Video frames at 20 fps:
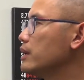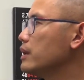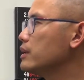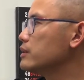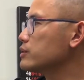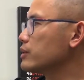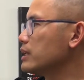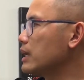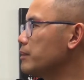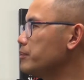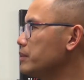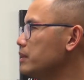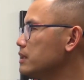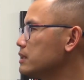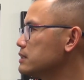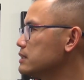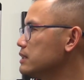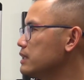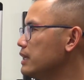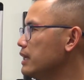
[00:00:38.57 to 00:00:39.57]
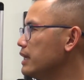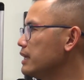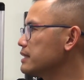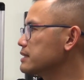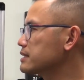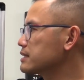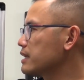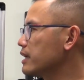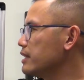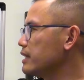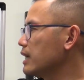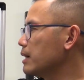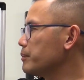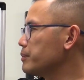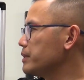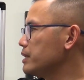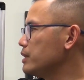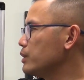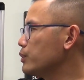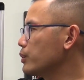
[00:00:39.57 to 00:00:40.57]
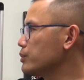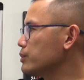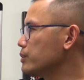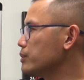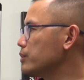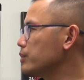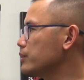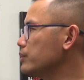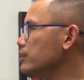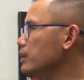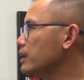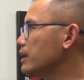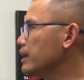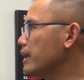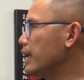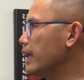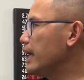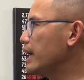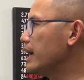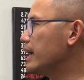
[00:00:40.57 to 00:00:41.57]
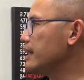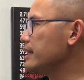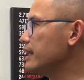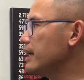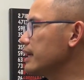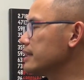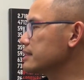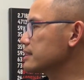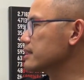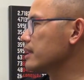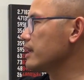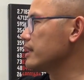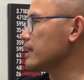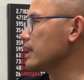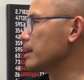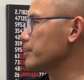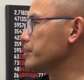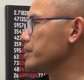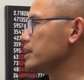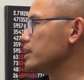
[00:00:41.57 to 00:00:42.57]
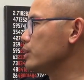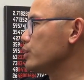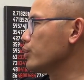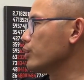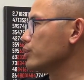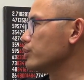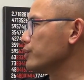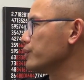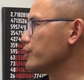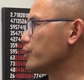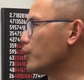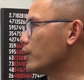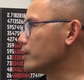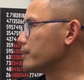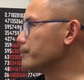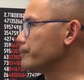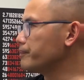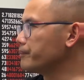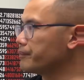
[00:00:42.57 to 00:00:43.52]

So that means x cannot be equal to two and x cannot be equal to four.